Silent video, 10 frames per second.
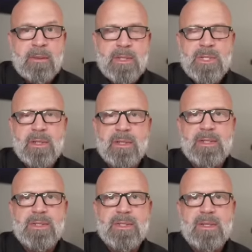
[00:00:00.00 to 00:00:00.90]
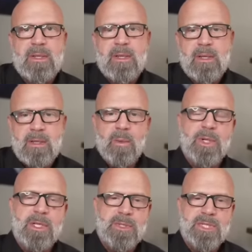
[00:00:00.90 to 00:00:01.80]
That's all it is.
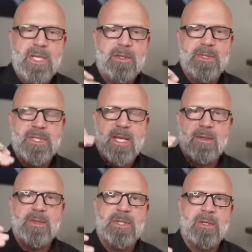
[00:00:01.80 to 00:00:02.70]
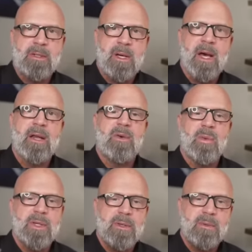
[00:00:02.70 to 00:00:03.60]
When you set your standards higher,
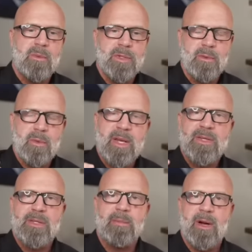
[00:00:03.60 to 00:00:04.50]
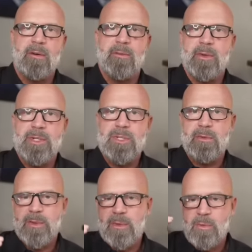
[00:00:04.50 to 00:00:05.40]
when you raise the bar for
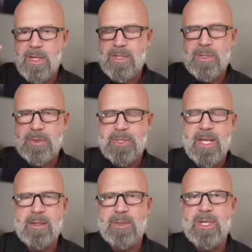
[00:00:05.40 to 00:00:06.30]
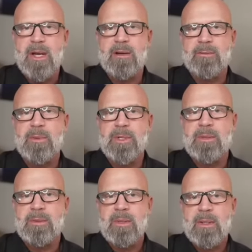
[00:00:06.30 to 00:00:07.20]
yourself, when you raise those standards higher for you,